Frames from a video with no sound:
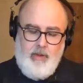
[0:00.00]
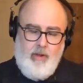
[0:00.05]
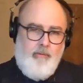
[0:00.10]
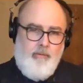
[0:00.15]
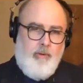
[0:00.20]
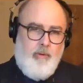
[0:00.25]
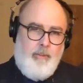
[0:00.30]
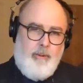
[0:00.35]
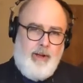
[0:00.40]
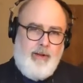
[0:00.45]

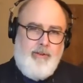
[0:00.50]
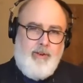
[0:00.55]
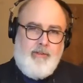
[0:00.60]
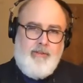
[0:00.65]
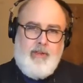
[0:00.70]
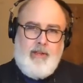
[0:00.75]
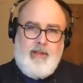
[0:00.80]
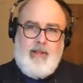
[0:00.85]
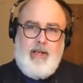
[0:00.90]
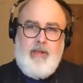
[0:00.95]
For projects
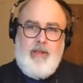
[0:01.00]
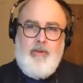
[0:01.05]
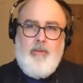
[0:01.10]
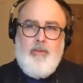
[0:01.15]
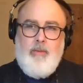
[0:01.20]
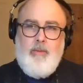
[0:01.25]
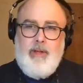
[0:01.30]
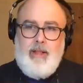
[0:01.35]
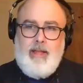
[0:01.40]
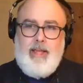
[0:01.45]
like that, you
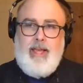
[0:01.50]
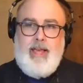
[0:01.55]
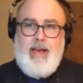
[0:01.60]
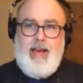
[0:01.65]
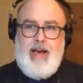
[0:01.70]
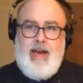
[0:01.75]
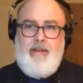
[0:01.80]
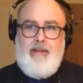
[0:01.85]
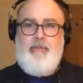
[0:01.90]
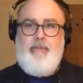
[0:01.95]
really
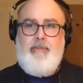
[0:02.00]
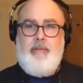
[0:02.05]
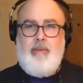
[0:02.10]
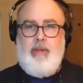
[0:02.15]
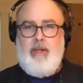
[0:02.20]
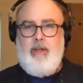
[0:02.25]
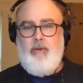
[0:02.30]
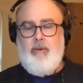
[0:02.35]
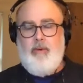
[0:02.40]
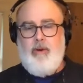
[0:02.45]
have to
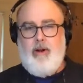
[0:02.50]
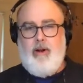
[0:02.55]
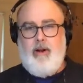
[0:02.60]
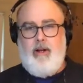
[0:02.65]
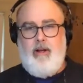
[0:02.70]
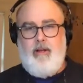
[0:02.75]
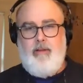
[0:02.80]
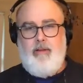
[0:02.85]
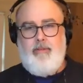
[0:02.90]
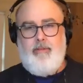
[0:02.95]
be
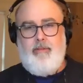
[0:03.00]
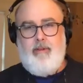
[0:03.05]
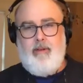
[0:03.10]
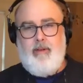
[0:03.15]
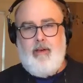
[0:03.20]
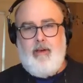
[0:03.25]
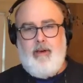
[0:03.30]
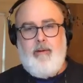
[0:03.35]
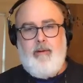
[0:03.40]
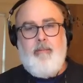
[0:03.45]
organized.
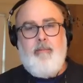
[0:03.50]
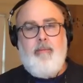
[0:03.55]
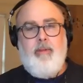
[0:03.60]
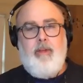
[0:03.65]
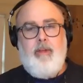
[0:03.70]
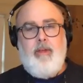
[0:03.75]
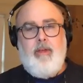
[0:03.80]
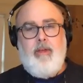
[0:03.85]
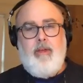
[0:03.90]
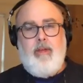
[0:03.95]

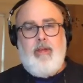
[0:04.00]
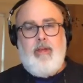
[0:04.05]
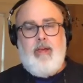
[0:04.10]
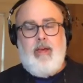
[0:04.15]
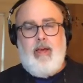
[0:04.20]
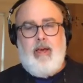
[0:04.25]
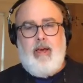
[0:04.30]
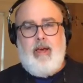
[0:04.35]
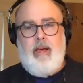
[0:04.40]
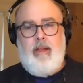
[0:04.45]

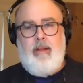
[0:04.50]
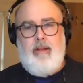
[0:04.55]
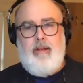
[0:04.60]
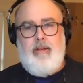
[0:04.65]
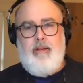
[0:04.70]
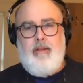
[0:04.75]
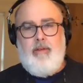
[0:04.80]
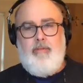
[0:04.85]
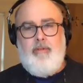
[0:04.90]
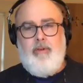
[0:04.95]
And
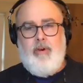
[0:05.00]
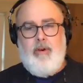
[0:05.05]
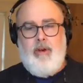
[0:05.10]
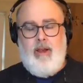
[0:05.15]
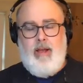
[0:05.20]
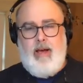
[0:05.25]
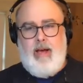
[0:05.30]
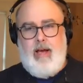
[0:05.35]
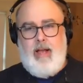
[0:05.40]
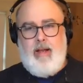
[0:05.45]
if you're
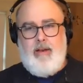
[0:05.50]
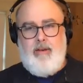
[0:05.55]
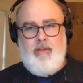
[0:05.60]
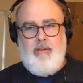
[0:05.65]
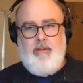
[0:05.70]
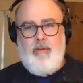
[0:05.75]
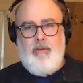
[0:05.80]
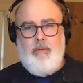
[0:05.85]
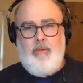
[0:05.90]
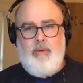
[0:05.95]
not,
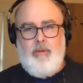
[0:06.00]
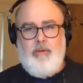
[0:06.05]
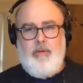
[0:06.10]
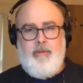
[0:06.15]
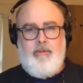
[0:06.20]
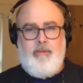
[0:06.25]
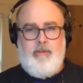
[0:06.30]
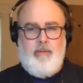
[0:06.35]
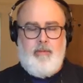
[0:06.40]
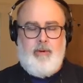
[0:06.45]
you will
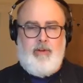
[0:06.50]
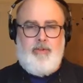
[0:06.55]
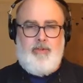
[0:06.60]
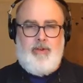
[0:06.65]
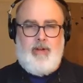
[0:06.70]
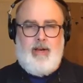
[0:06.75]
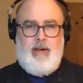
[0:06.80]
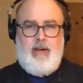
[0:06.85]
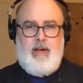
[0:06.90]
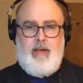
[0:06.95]
lose so
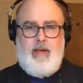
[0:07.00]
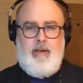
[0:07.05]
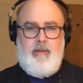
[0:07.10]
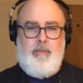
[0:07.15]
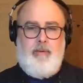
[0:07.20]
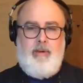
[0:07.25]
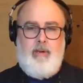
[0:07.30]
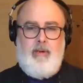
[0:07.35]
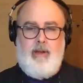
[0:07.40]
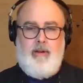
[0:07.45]
much
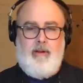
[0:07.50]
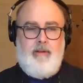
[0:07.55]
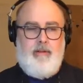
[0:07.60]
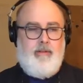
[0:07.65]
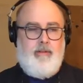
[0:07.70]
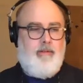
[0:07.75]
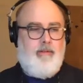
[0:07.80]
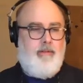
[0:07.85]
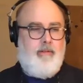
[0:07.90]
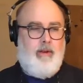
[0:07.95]
time and
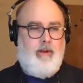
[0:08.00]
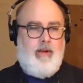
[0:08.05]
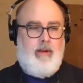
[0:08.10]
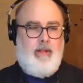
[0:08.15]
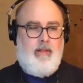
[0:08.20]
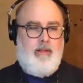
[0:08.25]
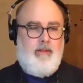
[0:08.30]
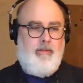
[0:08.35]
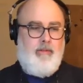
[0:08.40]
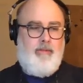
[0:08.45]

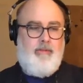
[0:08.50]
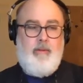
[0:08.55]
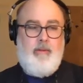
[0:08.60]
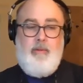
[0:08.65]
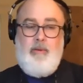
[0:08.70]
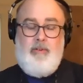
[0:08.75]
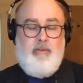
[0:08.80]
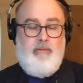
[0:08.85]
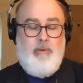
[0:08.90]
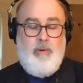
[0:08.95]
lose so
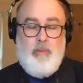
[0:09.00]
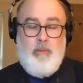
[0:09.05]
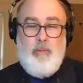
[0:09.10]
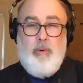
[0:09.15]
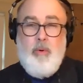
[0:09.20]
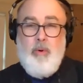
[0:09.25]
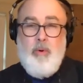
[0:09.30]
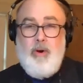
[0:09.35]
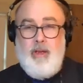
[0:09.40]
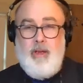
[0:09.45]
much of your
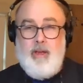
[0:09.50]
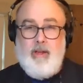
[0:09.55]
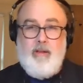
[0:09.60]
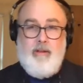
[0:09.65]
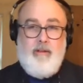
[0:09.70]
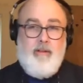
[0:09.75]
reporting,